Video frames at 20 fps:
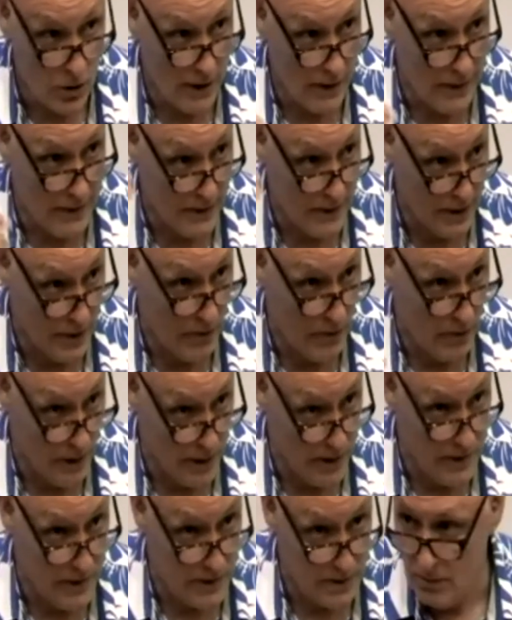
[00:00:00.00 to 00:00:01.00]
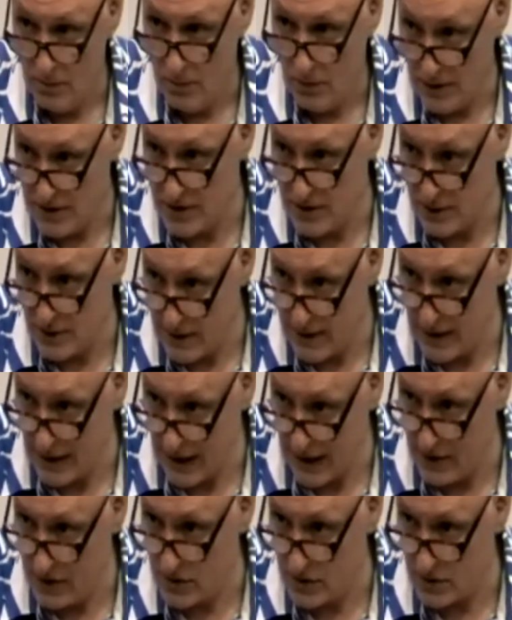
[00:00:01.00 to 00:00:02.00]
and theorize, but is there a
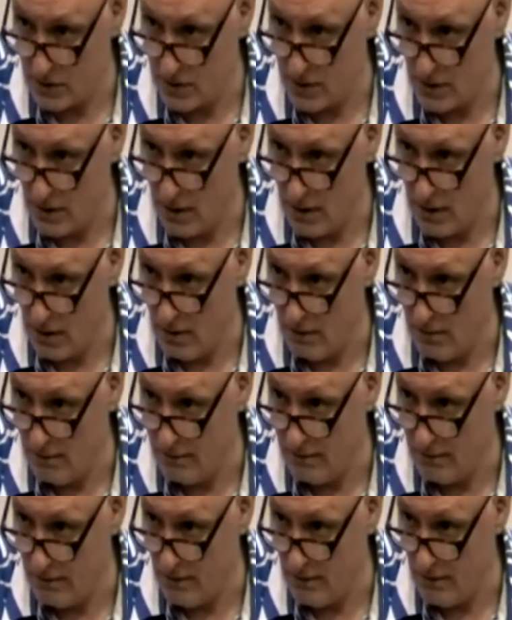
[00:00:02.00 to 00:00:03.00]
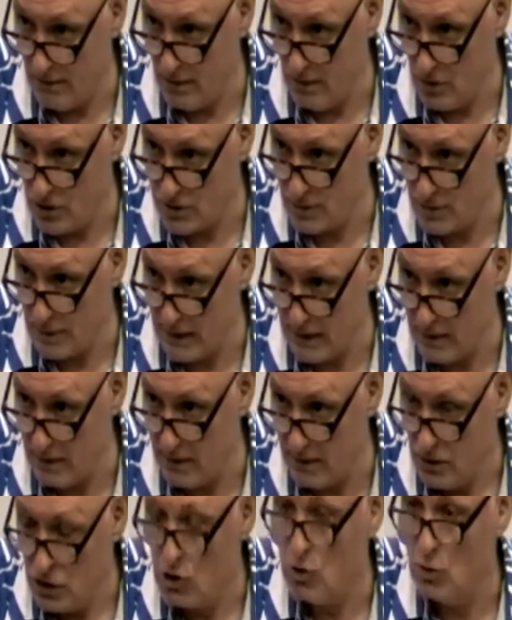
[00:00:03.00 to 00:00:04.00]
danger of us
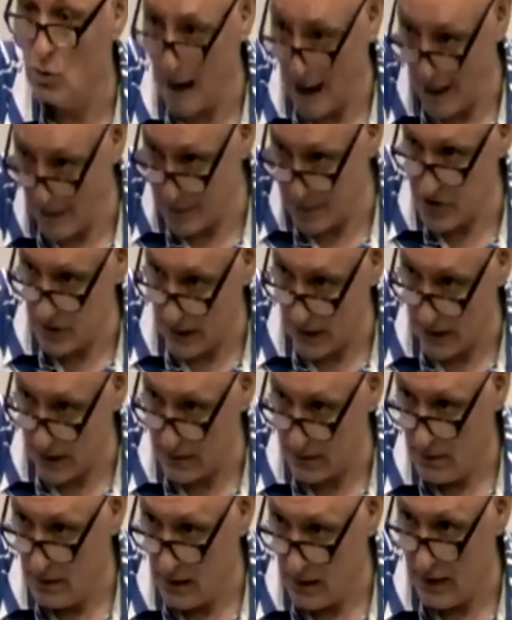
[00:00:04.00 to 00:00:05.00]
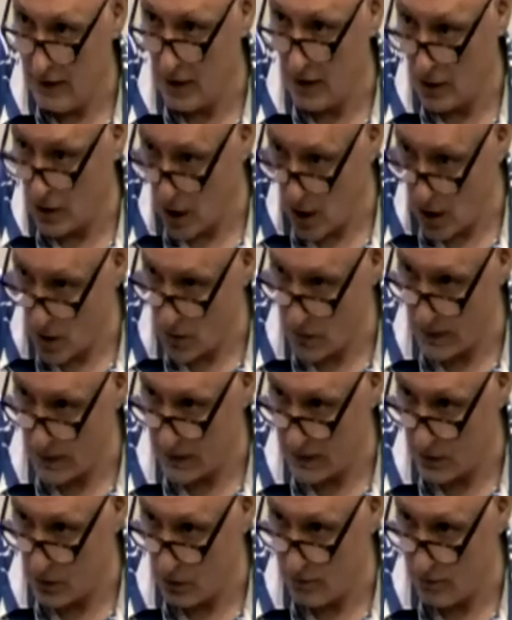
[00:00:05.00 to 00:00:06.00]
being too abstract and not concrete
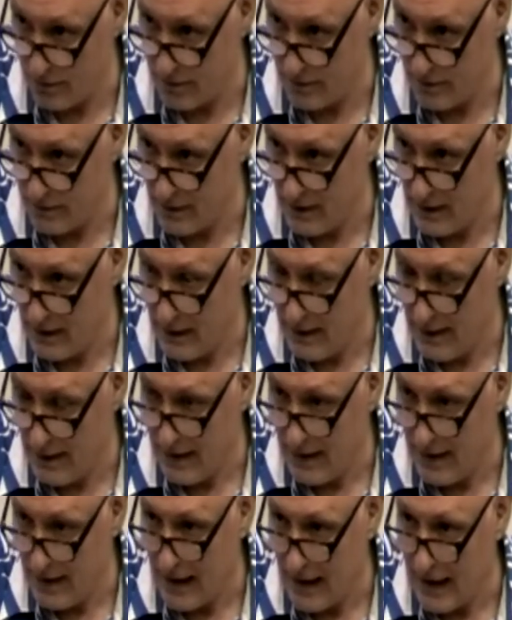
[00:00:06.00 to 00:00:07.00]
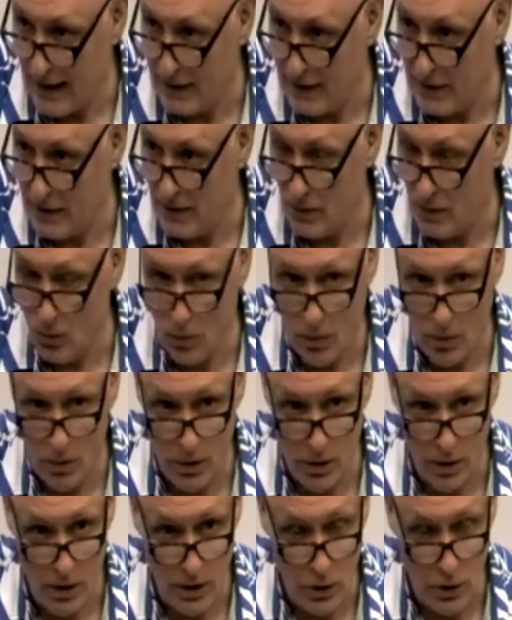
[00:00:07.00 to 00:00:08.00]
enough? And
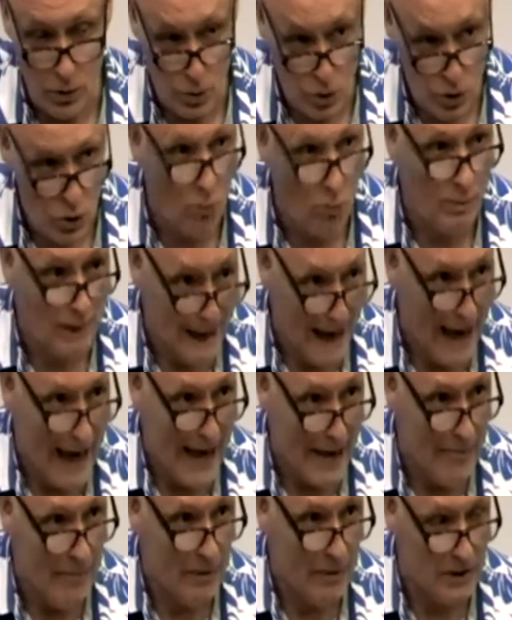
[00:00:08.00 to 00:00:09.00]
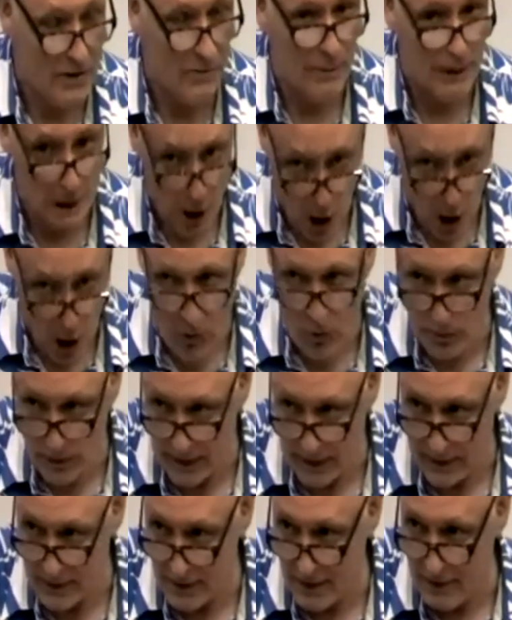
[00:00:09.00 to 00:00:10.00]
you should be able to be
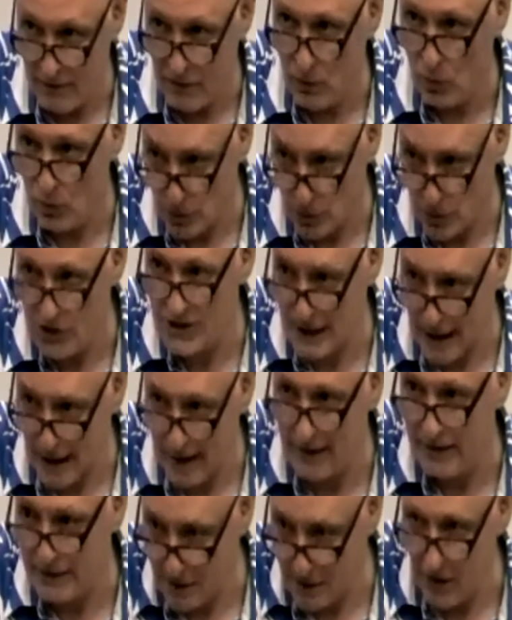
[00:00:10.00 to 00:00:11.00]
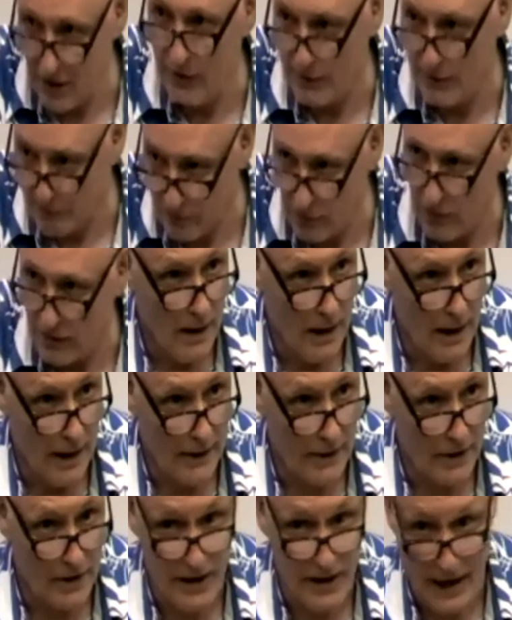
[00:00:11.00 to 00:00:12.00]
concrete if you understand the theory fully. Are
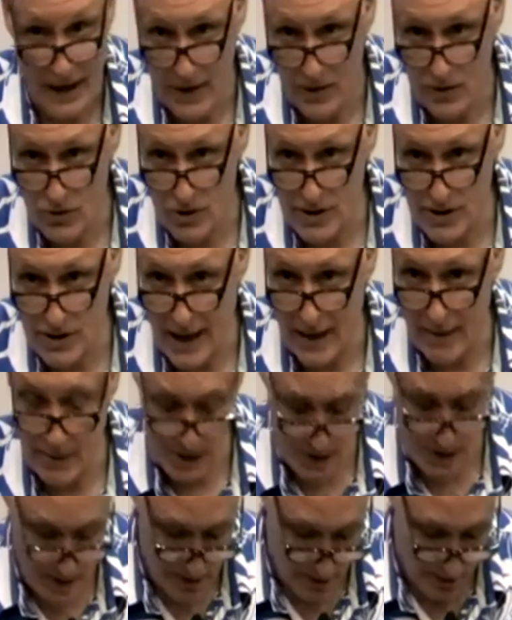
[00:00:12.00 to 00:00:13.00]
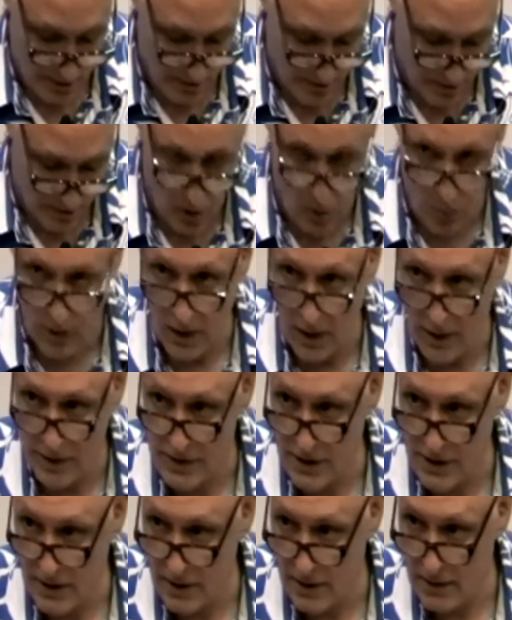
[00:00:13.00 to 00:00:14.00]
there dangerous elements of formal
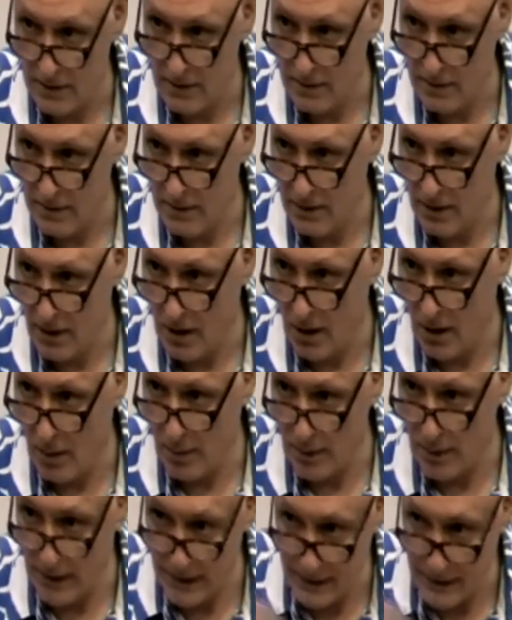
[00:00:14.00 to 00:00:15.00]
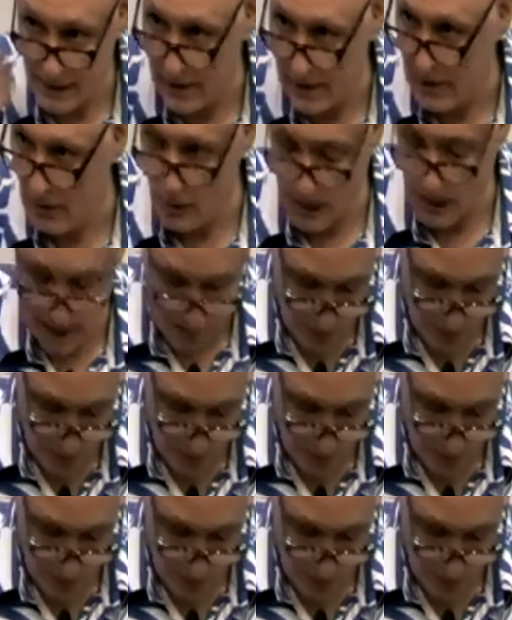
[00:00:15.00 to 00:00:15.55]
logic operating in the way in